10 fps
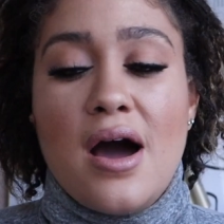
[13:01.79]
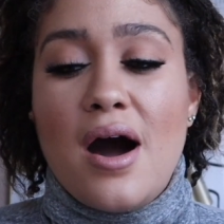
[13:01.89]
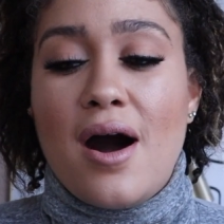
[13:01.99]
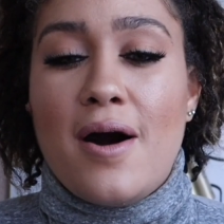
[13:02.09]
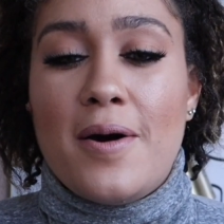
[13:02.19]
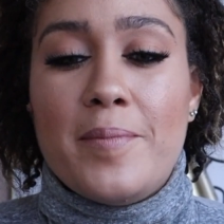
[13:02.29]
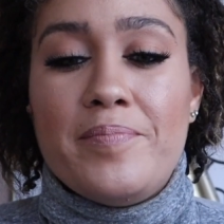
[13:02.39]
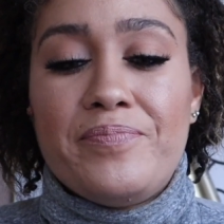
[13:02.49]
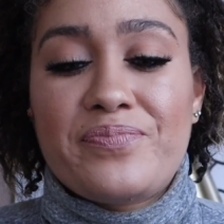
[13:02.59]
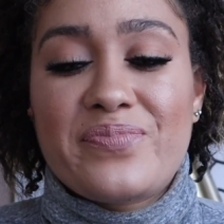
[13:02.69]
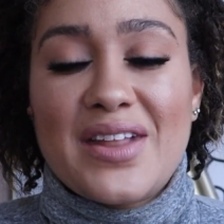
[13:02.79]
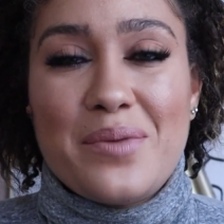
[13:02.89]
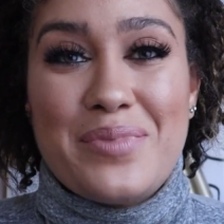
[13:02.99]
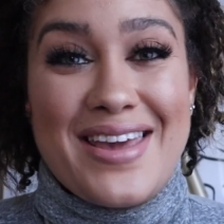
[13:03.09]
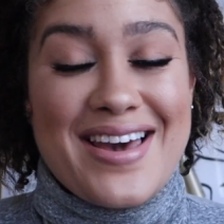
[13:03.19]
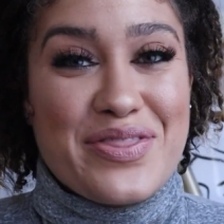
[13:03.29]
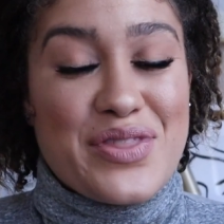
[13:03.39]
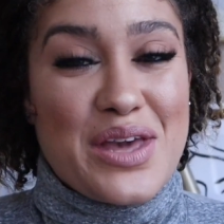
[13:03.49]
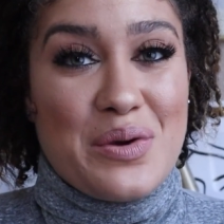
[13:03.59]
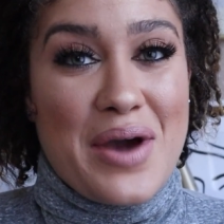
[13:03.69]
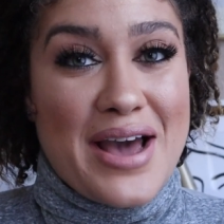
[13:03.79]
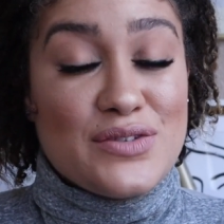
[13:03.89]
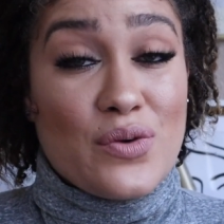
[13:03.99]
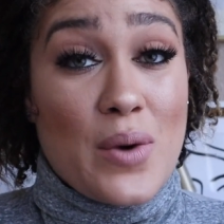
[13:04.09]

But yeah, thank you guys for